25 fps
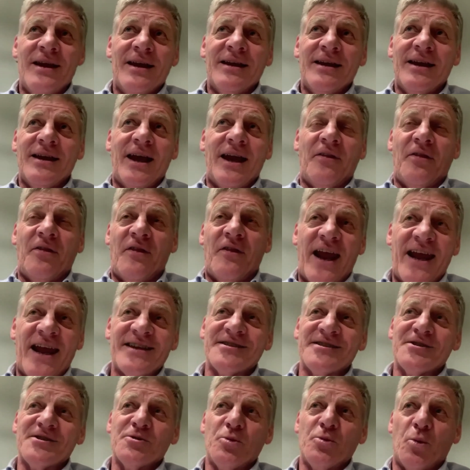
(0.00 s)
And
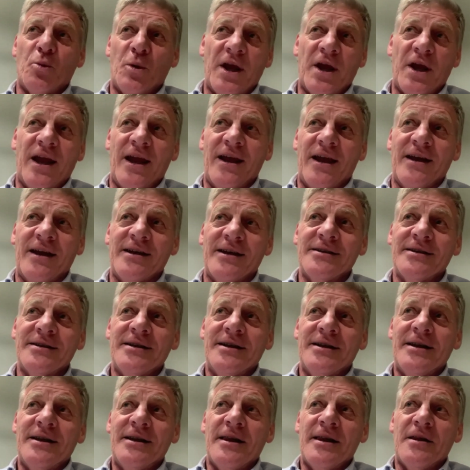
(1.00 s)
that's where
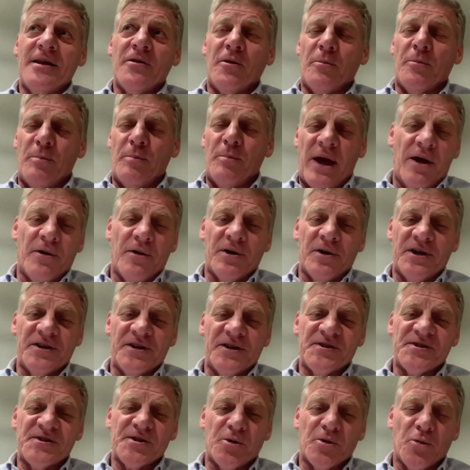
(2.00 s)
the
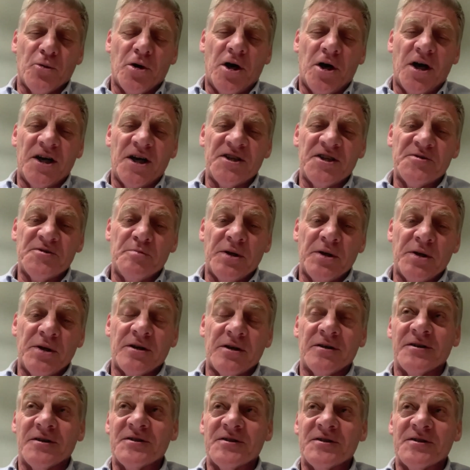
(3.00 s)
barriers arise,
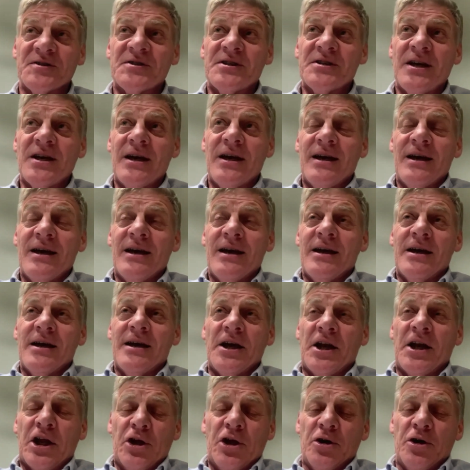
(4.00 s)
because
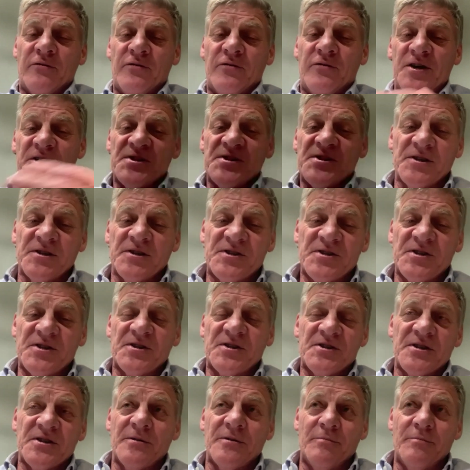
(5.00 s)
in a universalist
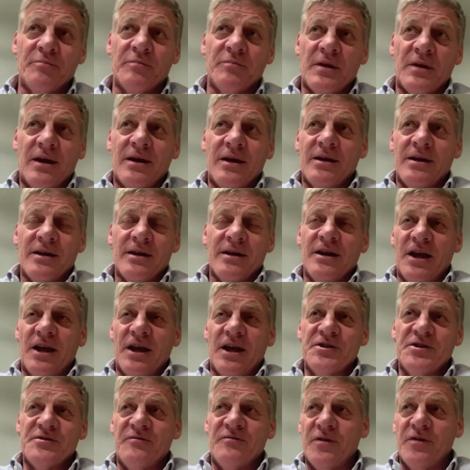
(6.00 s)
system
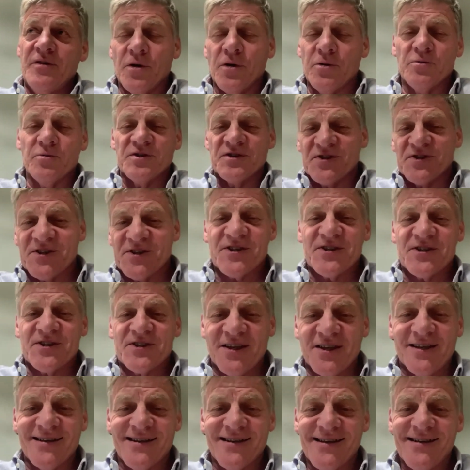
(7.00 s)
is very
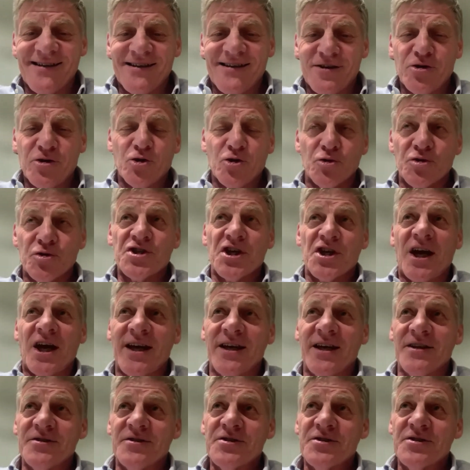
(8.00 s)
resistant to
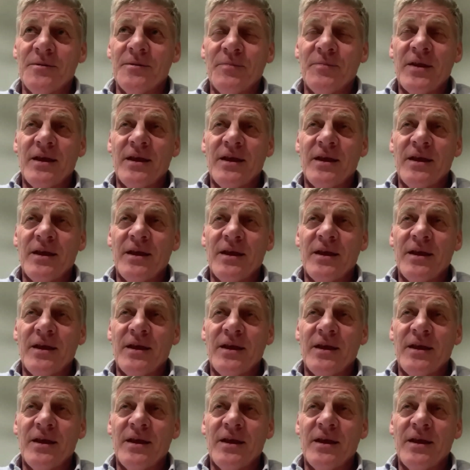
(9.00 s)
change.